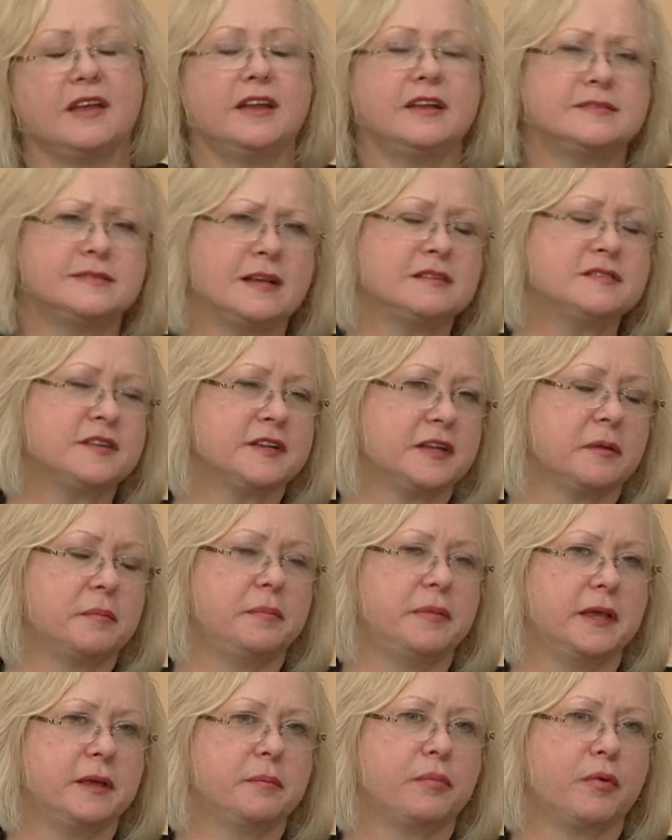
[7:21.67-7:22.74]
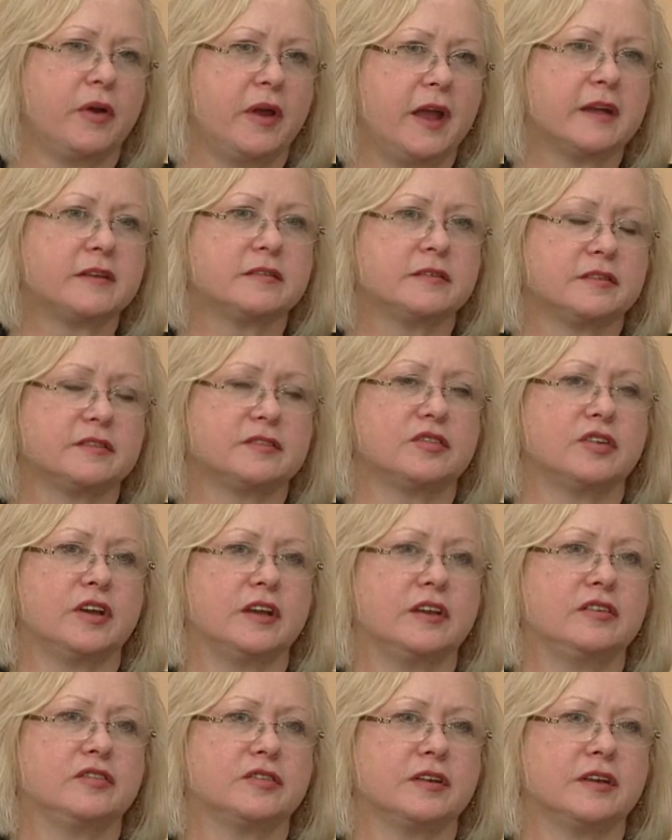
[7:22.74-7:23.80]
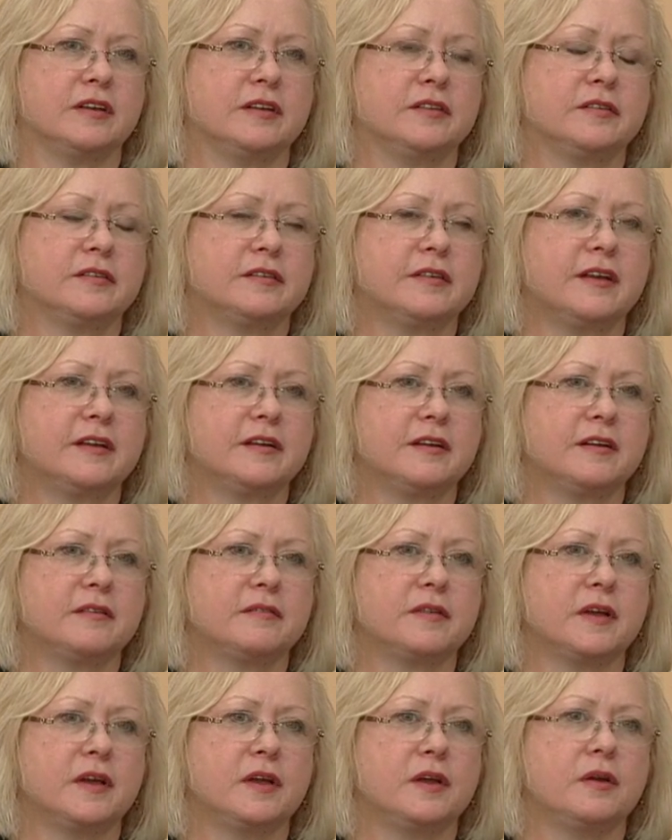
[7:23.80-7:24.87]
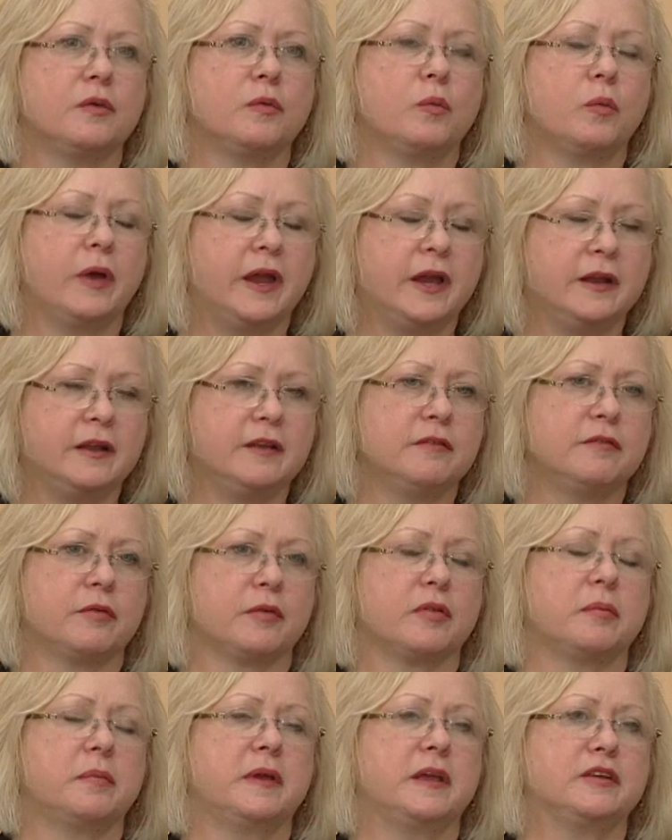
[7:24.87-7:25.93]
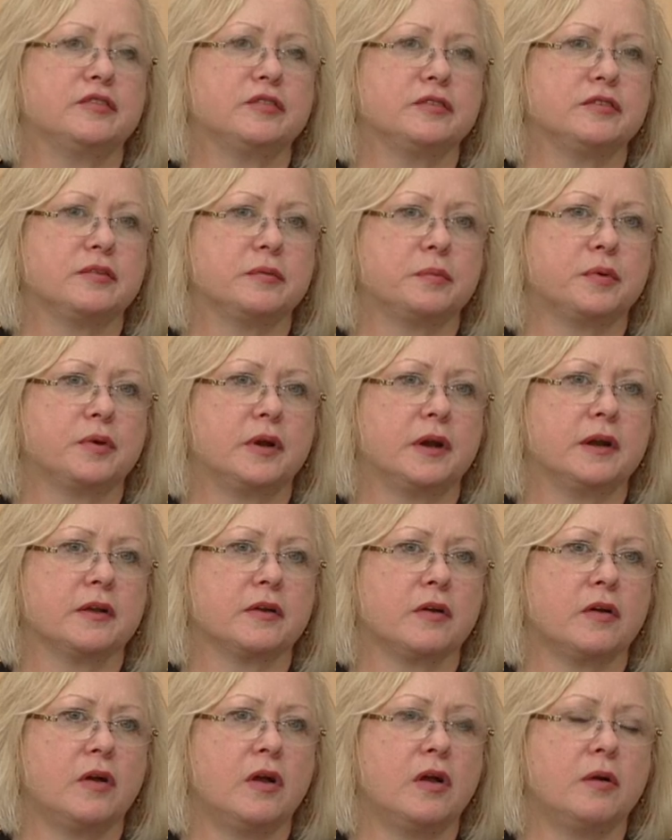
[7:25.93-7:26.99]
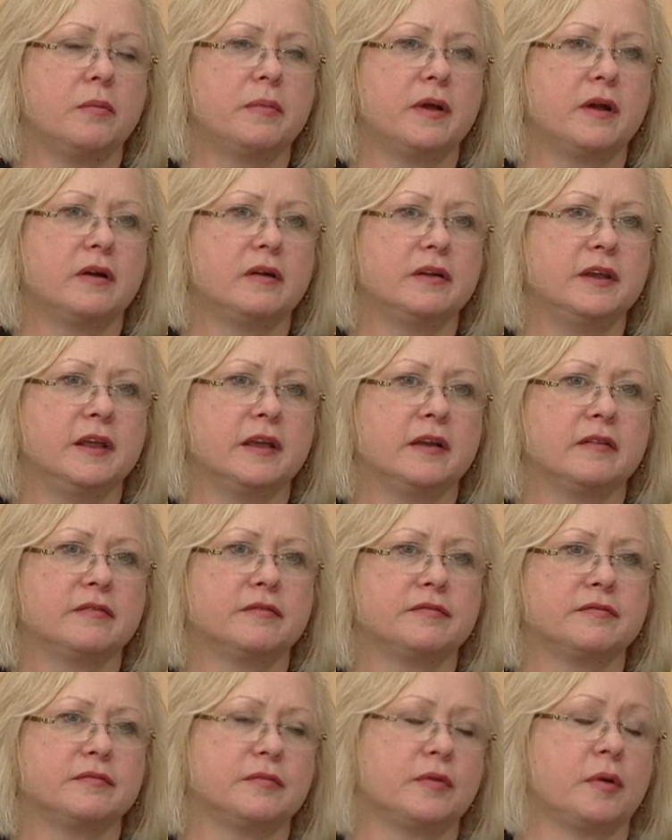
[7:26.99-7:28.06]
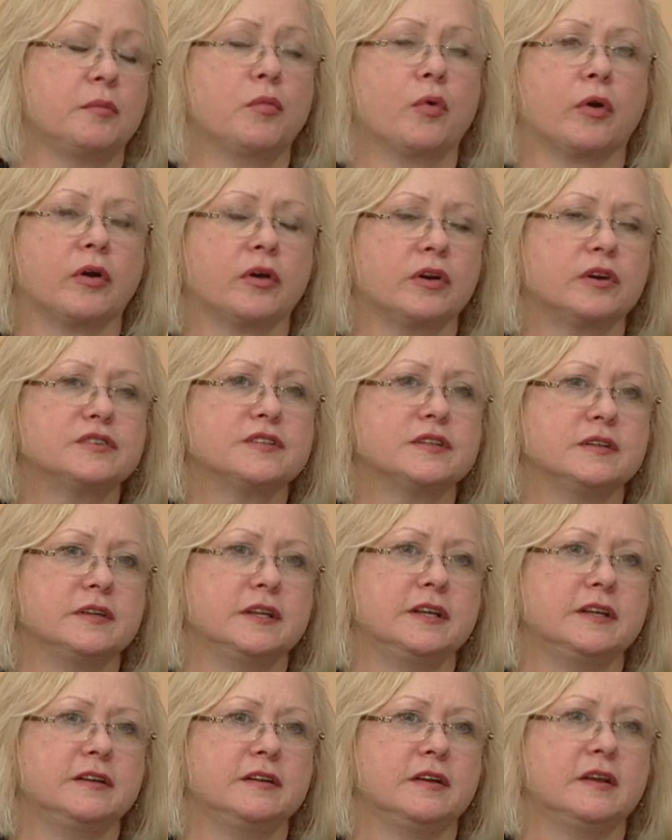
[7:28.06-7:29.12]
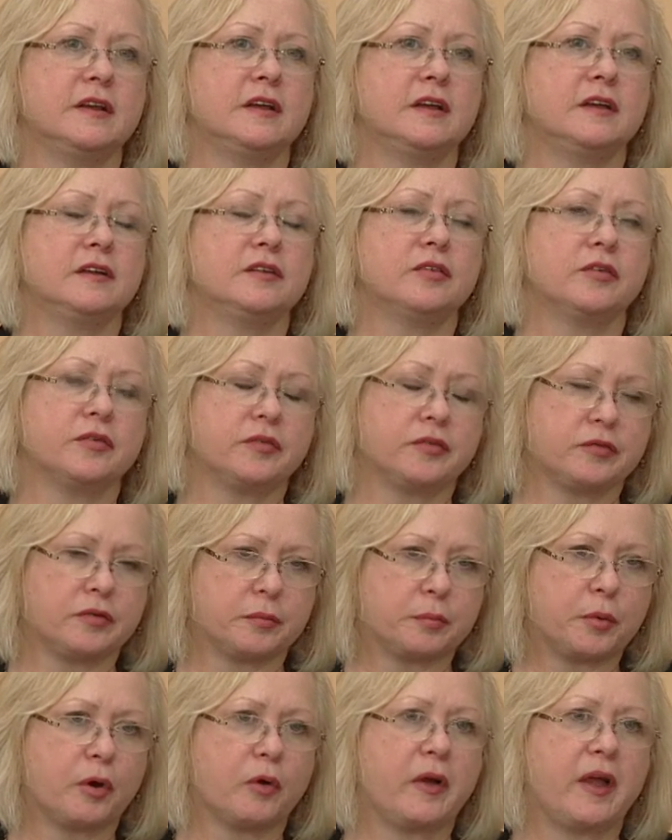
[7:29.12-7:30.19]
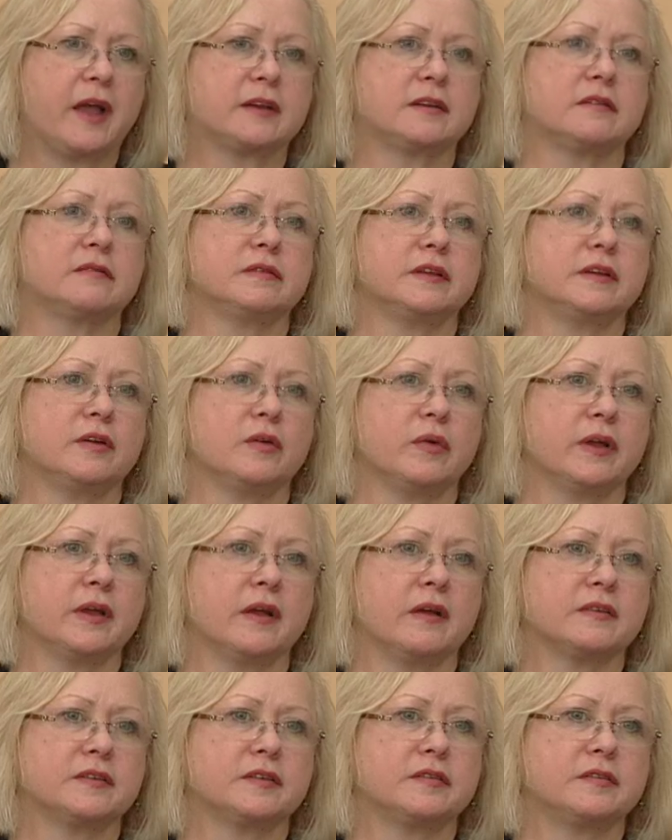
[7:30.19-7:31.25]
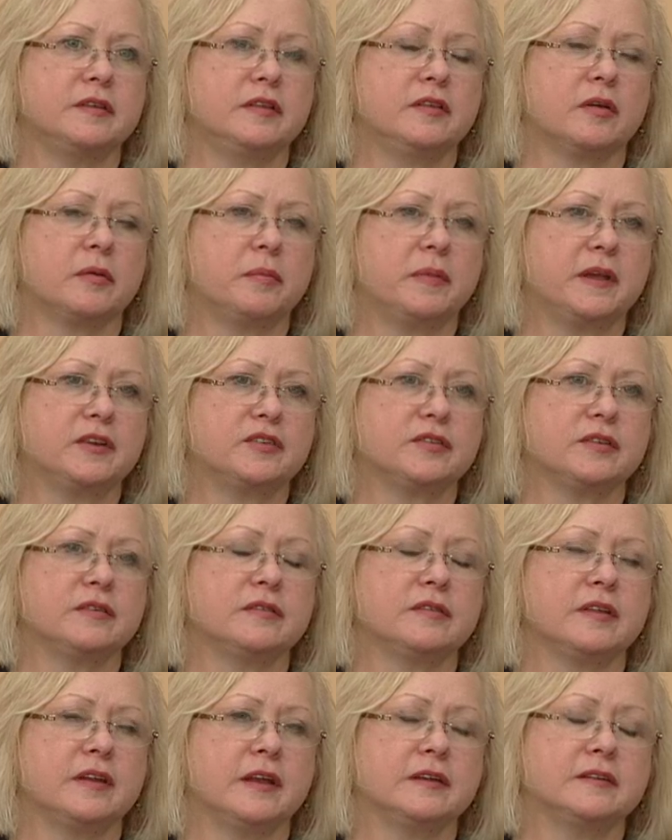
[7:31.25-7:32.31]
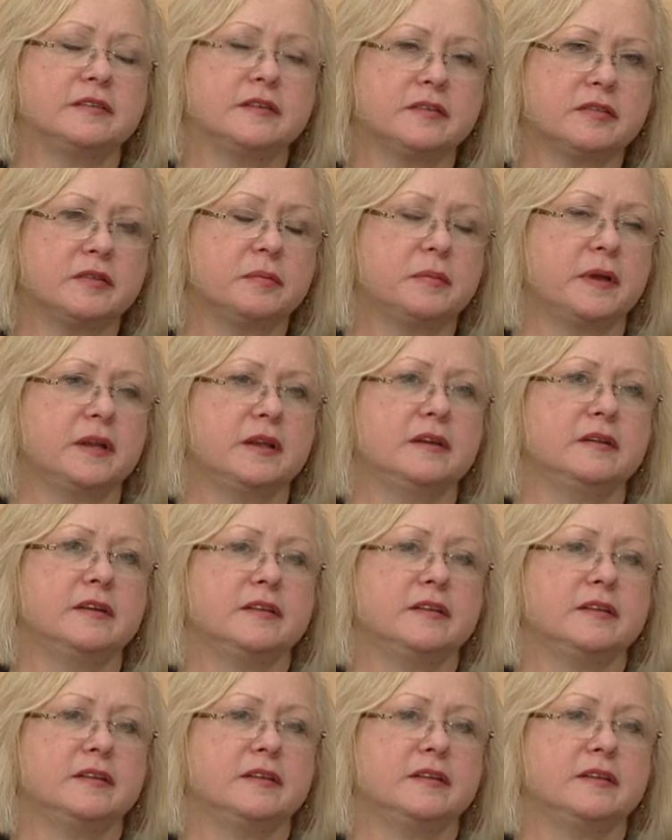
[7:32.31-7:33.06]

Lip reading: It sounds like a big practice change, and instead of waiting for the patient to put on a call bell and have a more urgent need, nurses are proactively going out to see their patients and anticipating